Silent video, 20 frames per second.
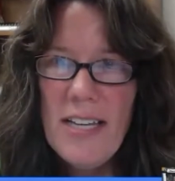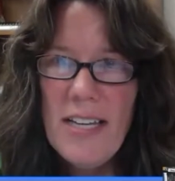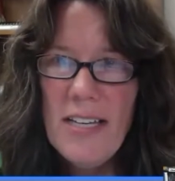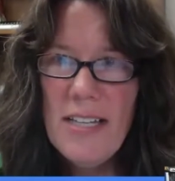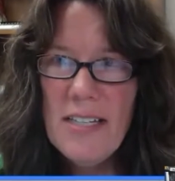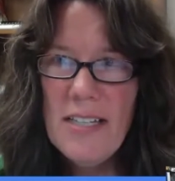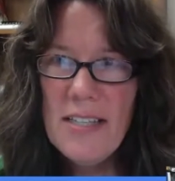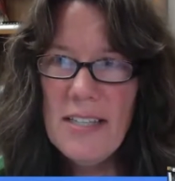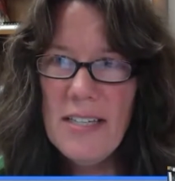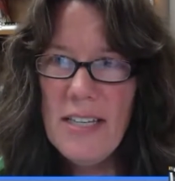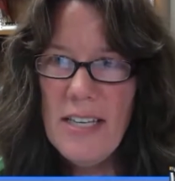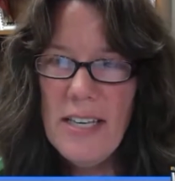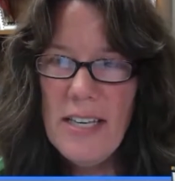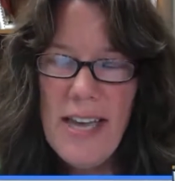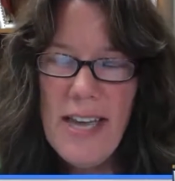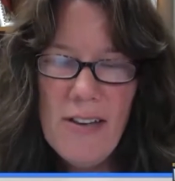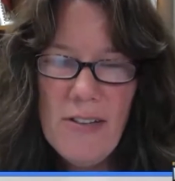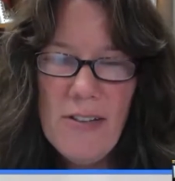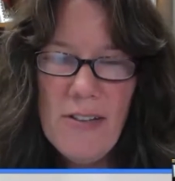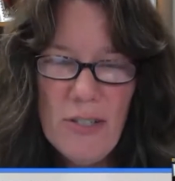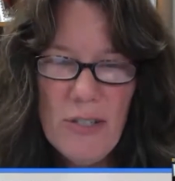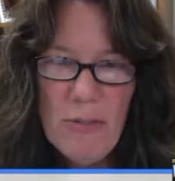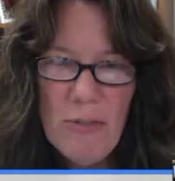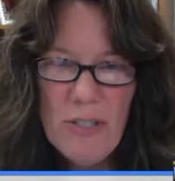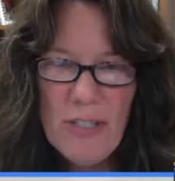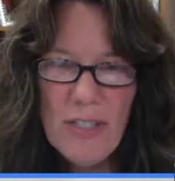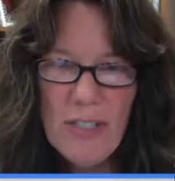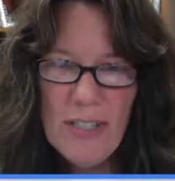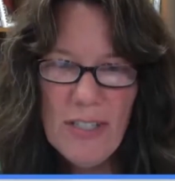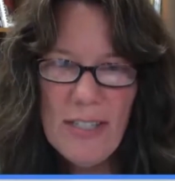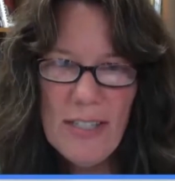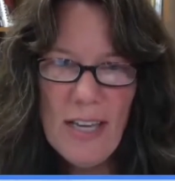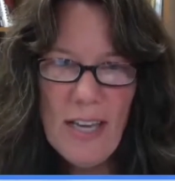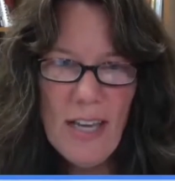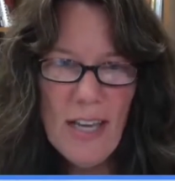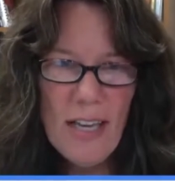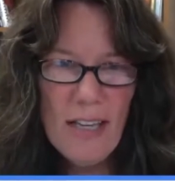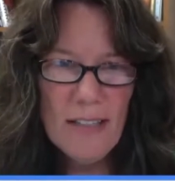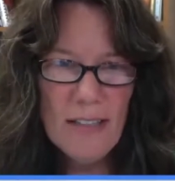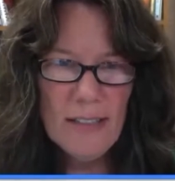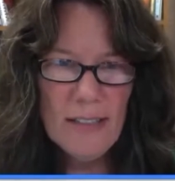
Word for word: need to sneak out, so I'm just going to say